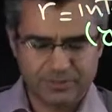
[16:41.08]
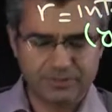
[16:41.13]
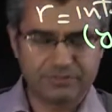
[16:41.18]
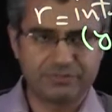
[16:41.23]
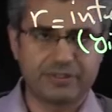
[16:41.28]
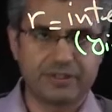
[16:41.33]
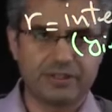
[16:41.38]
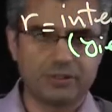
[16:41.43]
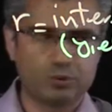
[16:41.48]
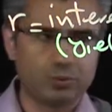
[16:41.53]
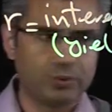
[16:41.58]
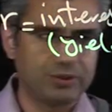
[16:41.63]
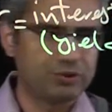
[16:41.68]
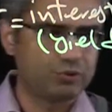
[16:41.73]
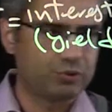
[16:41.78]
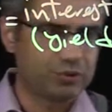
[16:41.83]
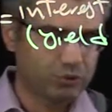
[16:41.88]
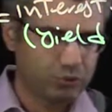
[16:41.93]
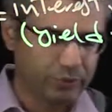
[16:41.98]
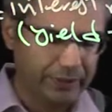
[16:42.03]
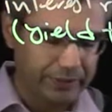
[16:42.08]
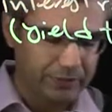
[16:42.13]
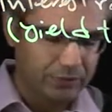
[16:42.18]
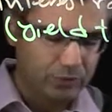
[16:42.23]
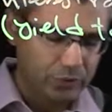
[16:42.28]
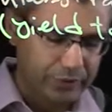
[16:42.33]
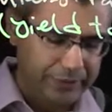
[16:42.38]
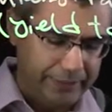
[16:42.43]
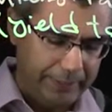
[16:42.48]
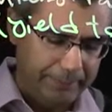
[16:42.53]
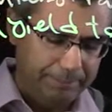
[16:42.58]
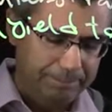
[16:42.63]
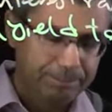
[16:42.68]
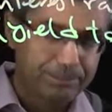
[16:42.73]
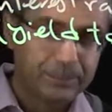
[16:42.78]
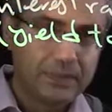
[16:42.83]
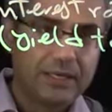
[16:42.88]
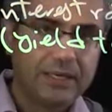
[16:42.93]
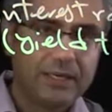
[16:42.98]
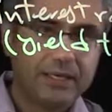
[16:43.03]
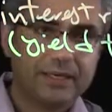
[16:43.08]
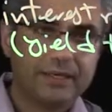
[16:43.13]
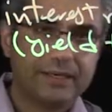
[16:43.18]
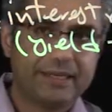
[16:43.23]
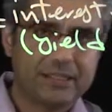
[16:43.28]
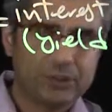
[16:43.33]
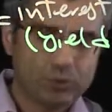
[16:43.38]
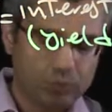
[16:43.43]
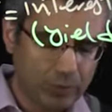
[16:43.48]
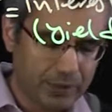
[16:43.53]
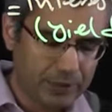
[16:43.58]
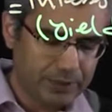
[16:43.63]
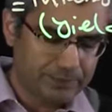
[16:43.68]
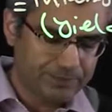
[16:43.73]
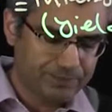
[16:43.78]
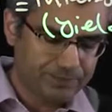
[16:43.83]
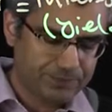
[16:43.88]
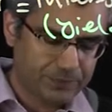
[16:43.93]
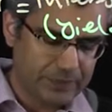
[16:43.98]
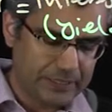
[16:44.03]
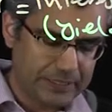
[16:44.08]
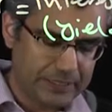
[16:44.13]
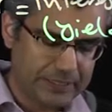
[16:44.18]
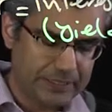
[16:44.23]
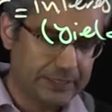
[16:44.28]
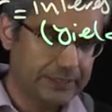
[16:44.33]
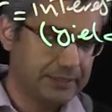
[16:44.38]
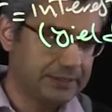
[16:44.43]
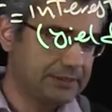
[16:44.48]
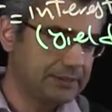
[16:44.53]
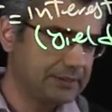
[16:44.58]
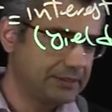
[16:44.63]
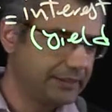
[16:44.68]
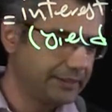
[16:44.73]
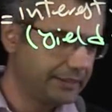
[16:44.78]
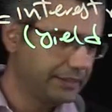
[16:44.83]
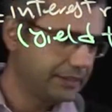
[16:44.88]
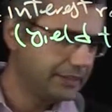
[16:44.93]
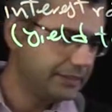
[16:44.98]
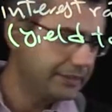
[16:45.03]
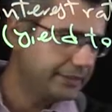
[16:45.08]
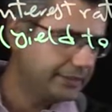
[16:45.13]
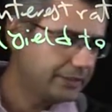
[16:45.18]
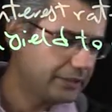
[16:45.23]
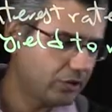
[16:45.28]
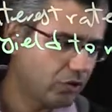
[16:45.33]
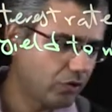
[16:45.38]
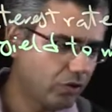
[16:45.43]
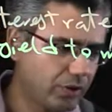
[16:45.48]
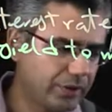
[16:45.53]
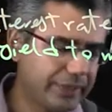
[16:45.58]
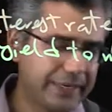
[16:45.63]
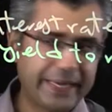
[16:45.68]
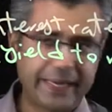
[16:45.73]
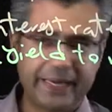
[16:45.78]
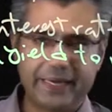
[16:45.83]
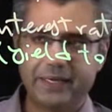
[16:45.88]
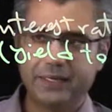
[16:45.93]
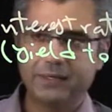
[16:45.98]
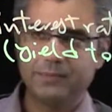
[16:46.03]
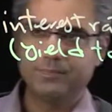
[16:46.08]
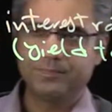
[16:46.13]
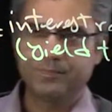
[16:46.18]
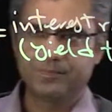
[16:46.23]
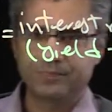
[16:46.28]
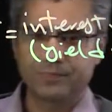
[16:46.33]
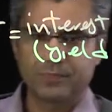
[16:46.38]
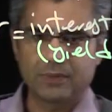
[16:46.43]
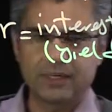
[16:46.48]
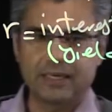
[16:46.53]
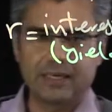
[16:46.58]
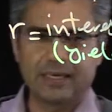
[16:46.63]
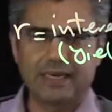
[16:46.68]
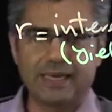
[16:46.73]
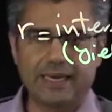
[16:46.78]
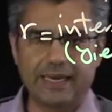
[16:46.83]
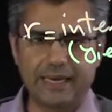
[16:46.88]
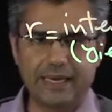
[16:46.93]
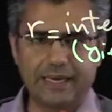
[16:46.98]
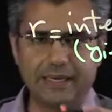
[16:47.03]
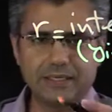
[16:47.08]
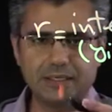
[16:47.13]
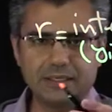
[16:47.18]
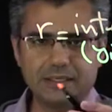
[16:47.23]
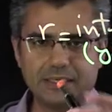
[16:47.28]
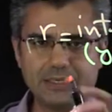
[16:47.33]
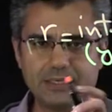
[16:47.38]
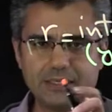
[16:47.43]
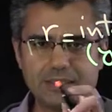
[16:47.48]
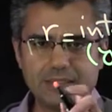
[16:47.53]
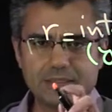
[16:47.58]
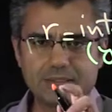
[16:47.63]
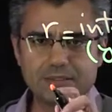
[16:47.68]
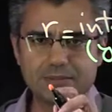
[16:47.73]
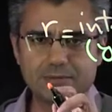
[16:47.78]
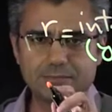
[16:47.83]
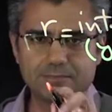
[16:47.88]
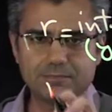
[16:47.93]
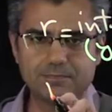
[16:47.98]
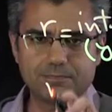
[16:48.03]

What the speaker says: referring to interest rate. Okay. Next one is here, or N. N is